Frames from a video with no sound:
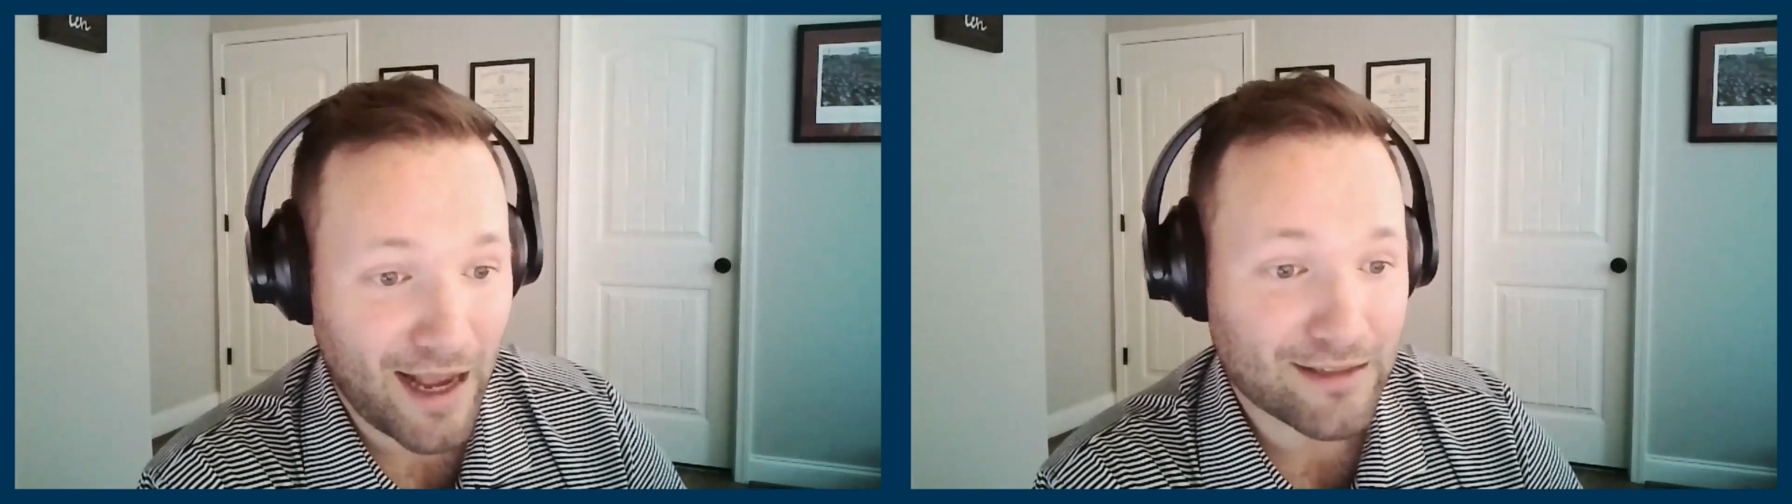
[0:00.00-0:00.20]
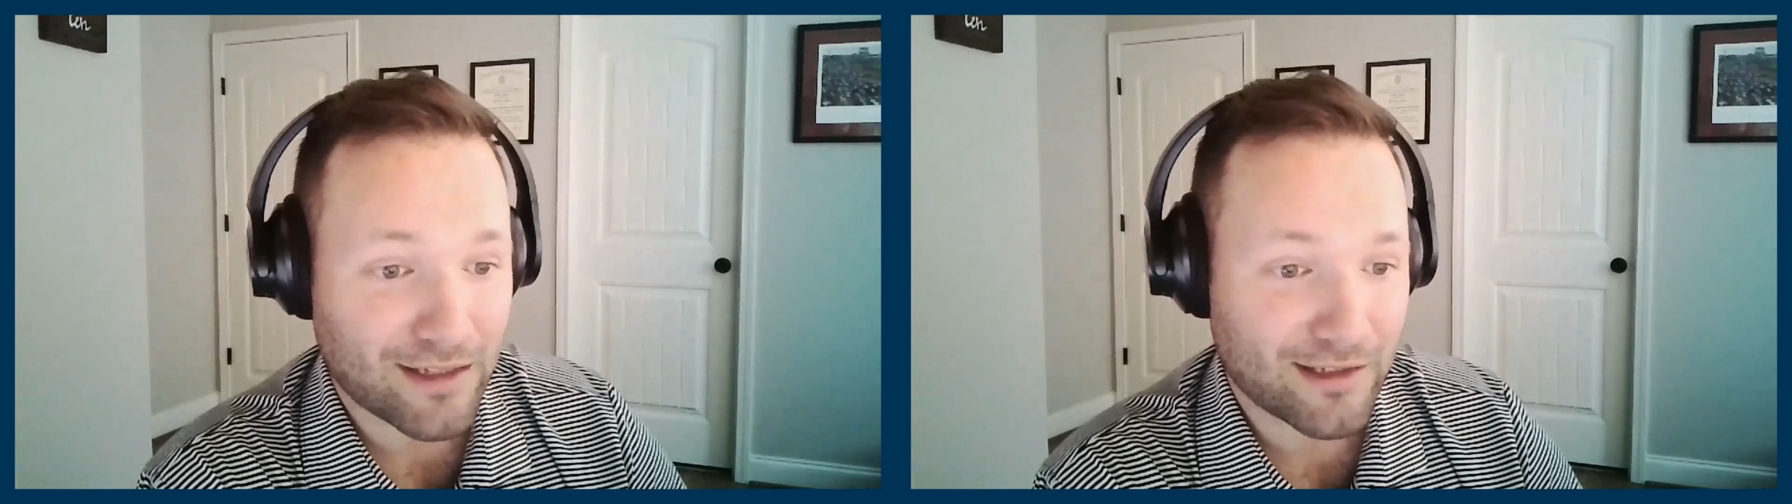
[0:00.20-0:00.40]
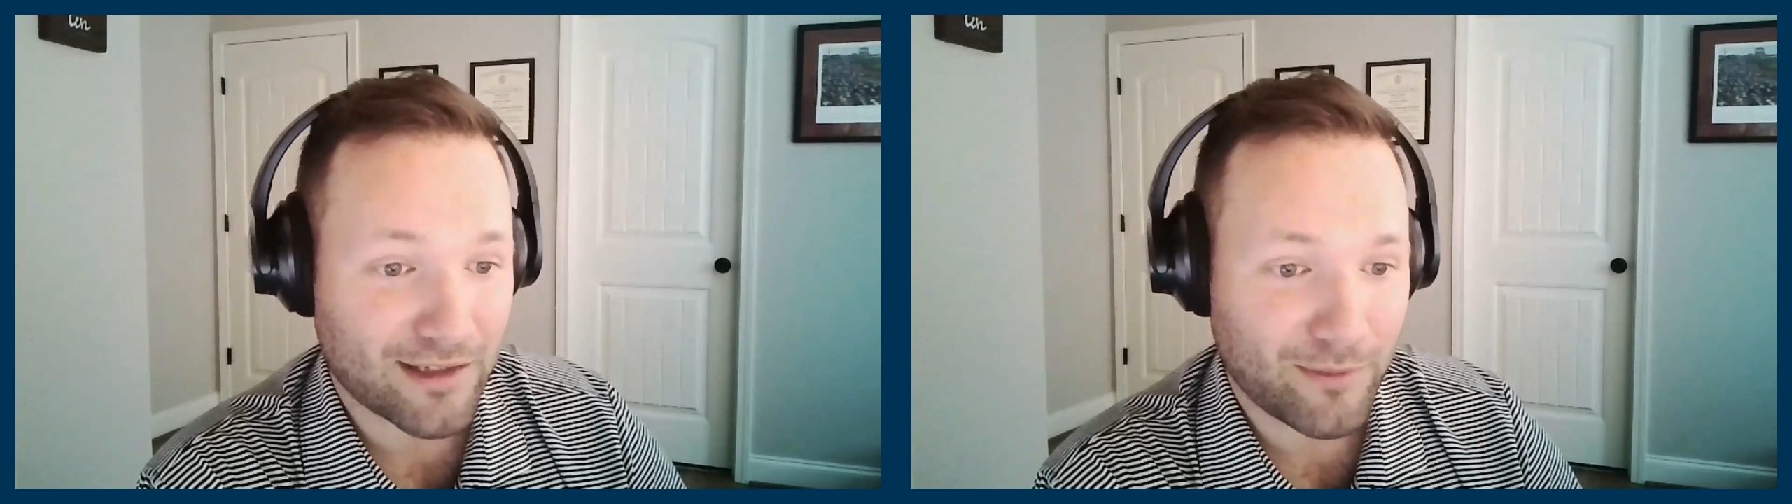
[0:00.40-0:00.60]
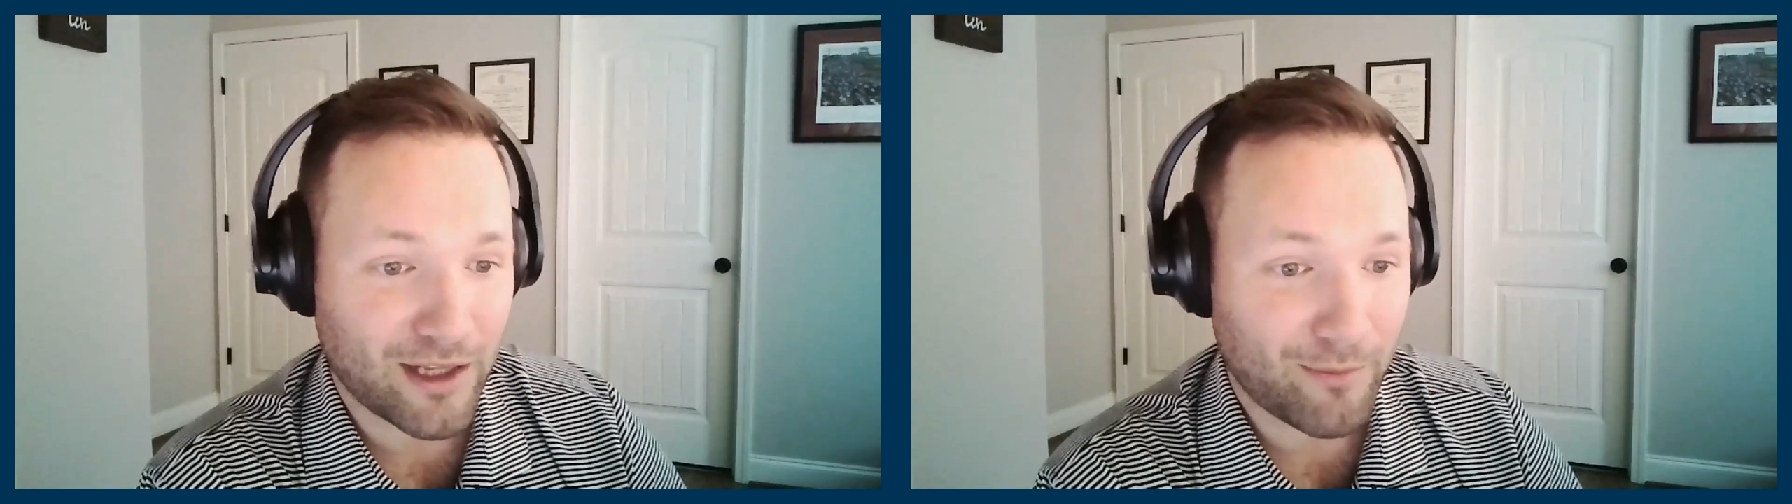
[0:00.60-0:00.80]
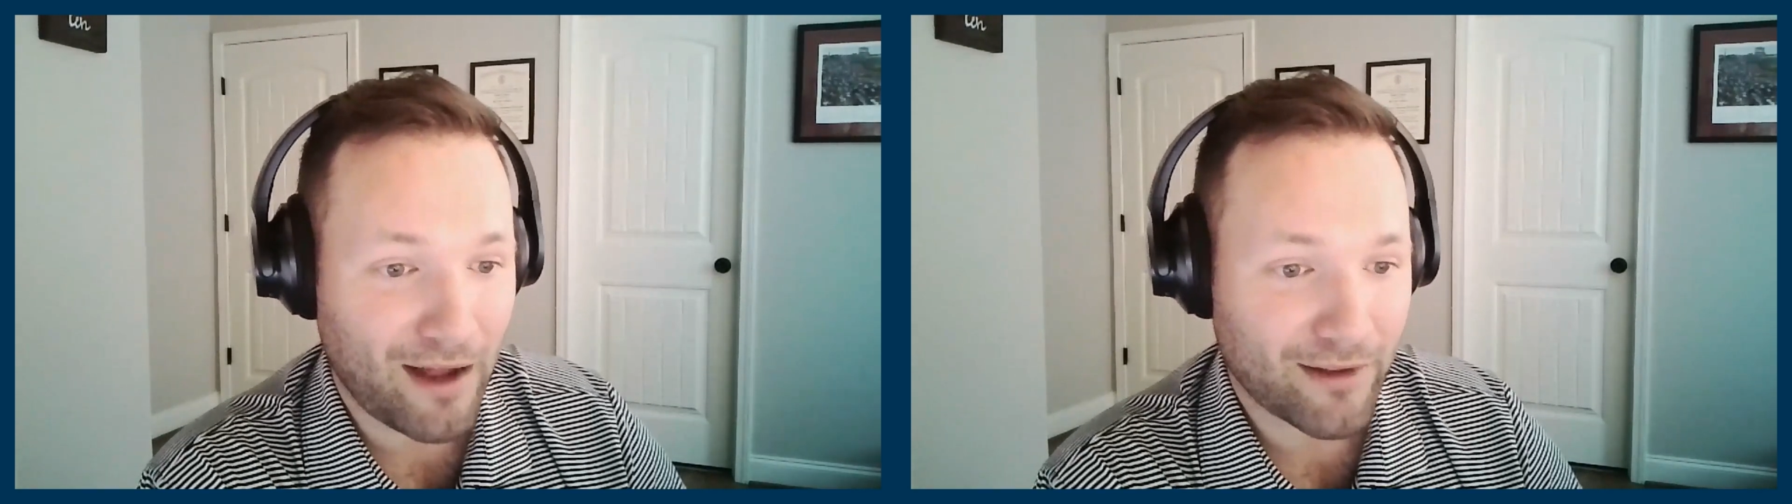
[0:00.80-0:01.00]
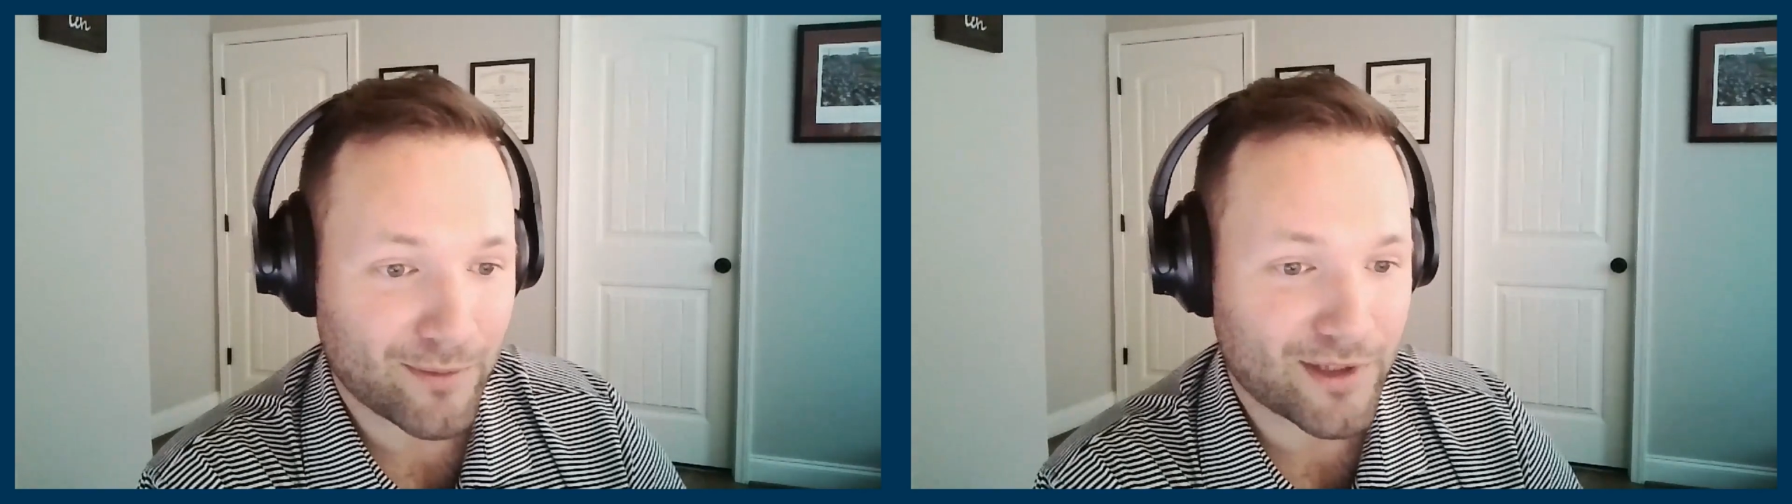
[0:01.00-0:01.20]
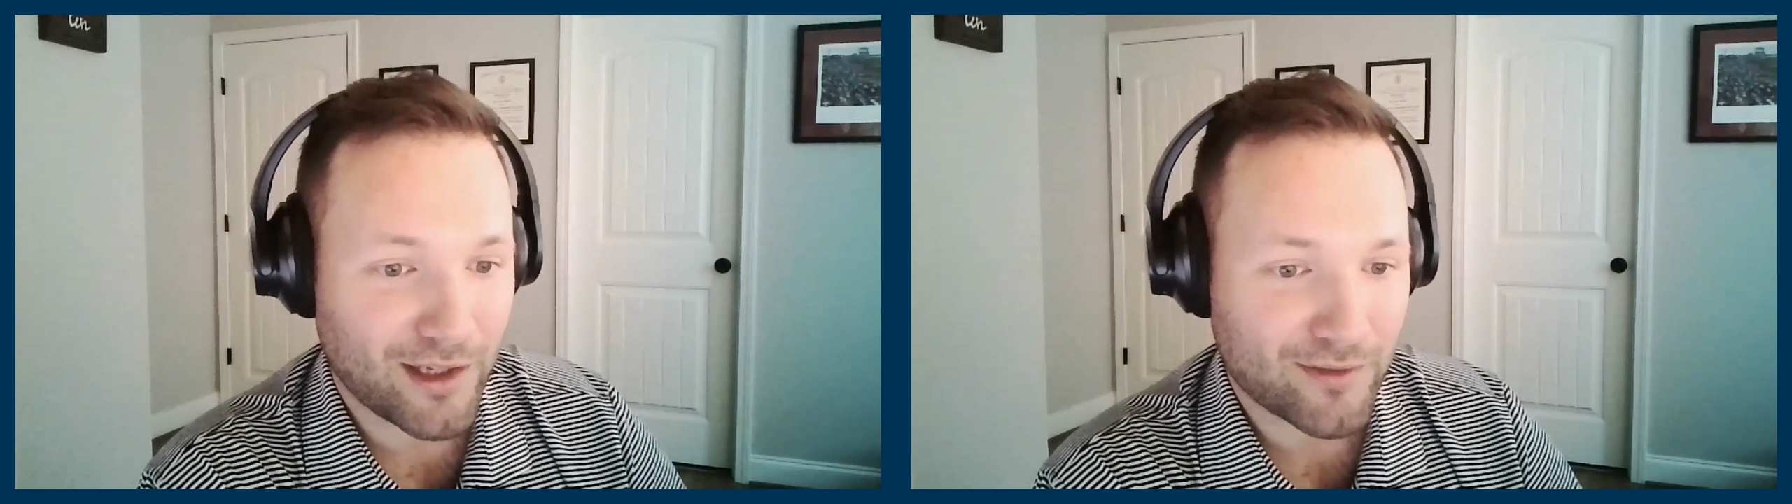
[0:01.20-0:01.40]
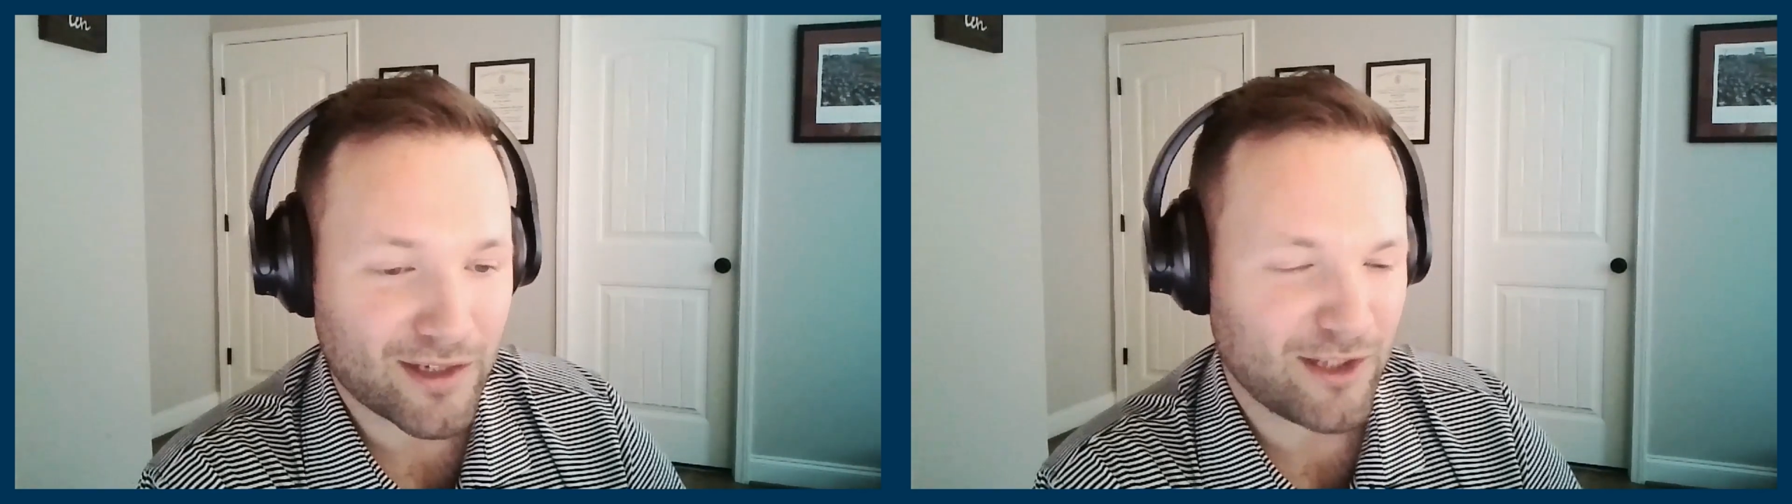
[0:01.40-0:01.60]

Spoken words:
asking somebody about themselves.